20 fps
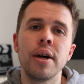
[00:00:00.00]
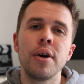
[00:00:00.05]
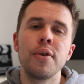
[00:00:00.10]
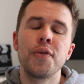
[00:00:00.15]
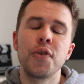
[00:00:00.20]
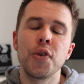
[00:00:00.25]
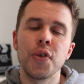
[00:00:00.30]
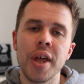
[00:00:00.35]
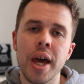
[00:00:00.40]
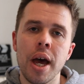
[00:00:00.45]

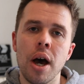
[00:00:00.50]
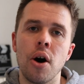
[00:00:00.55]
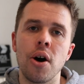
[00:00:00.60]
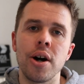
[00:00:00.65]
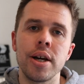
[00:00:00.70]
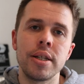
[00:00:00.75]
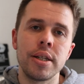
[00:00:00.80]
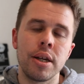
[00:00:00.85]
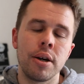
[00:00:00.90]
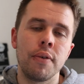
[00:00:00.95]
for their
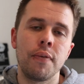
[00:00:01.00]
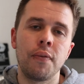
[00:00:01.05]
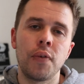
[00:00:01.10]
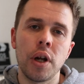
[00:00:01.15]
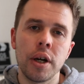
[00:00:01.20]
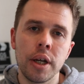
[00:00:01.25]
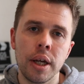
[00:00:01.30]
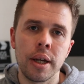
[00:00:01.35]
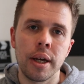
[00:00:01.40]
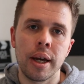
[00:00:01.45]
ideal
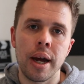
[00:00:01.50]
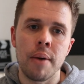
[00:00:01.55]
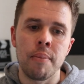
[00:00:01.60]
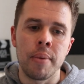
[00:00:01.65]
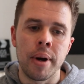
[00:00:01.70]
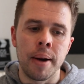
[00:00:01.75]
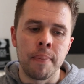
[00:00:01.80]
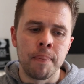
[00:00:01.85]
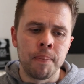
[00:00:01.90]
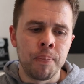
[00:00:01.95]
vlogging
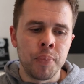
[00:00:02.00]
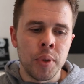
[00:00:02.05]
camera,